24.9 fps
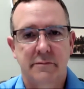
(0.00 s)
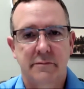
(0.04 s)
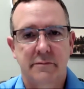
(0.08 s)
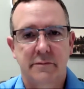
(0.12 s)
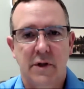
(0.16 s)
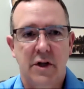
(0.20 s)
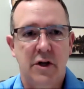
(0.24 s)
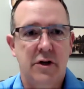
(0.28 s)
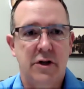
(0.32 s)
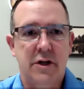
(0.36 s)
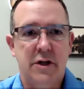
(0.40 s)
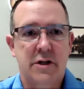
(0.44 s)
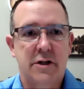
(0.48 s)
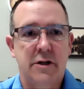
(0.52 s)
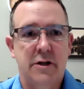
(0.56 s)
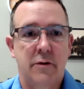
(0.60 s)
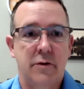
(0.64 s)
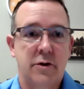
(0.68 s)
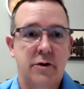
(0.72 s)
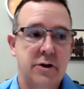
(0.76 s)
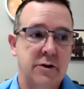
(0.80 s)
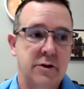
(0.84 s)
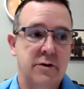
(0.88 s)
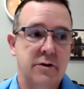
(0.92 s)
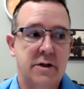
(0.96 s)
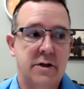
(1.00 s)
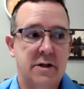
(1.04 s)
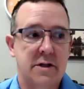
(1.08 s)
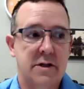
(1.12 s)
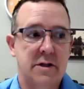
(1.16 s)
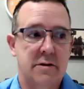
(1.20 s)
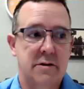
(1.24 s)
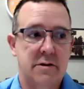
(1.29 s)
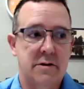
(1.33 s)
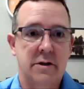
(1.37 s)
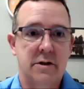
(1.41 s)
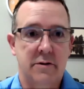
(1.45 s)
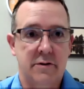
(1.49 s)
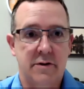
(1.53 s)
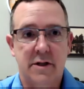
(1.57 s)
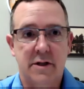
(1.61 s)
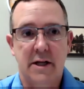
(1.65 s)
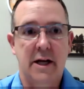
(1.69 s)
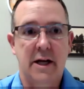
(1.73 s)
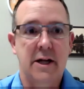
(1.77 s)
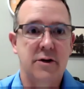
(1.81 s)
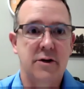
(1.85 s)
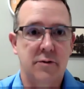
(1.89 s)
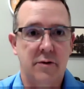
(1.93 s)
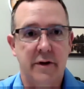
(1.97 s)
You just don't choose to
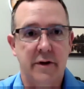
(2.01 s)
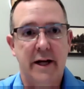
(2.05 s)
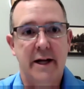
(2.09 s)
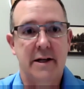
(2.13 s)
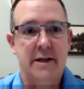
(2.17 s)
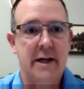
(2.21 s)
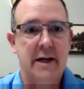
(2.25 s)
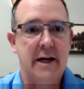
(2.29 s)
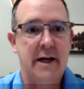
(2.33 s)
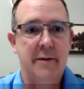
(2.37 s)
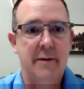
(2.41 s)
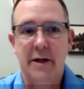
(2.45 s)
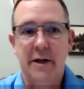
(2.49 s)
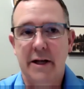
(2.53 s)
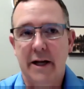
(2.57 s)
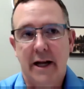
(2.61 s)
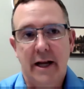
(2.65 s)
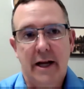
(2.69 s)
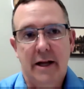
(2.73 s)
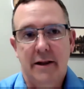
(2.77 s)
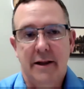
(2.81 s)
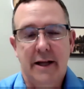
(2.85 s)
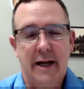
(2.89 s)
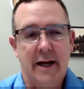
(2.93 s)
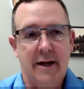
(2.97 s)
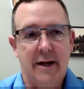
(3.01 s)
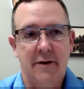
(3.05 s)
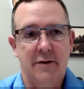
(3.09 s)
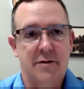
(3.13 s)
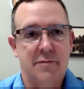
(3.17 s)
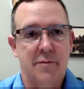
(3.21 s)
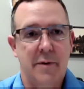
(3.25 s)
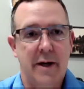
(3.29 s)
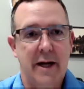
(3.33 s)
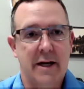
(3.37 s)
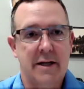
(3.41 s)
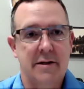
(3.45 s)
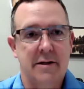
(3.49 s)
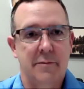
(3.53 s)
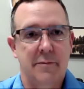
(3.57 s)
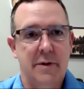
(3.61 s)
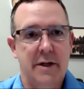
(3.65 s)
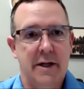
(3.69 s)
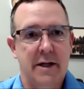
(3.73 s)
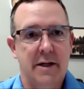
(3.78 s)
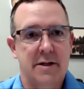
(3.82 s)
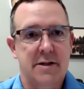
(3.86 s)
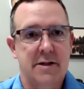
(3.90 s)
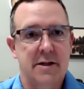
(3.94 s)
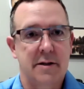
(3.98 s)
schedule that time. And again, that goes back to being
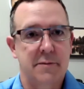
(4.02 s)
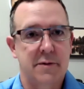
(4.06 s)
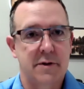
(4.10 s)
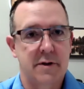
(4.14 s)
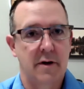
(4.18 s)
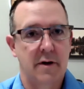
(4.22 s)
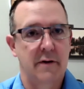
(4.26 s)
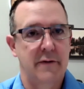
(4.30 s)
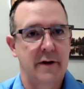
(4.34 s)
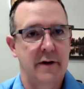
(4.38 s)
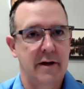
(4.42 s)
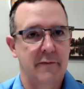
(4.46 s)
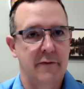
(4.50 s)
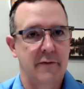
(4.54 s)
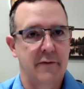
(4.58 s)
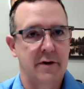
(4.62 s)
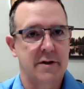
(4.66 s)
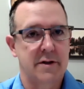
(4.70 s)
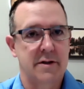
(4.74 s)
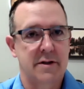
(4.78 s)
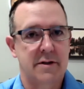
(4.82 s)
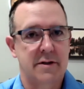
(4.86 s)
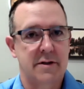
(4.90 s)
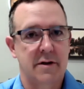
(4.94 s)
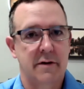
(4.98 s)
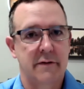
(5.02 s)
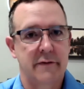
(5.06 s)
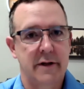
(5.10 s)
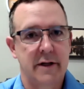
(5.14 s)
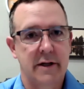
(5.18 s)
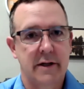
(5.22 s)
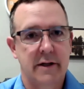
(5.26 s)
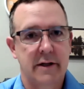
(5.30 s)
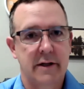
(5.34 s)
subservient versus servant.